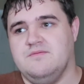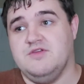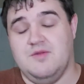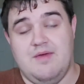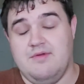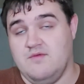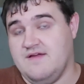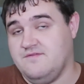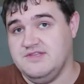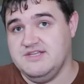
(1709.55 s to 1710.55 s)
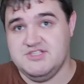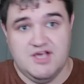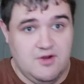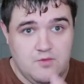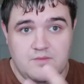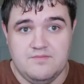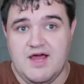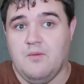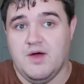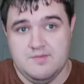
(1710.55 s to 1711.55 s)
maybe rightfully so,
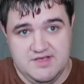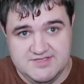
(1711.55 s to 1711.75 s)
not want to be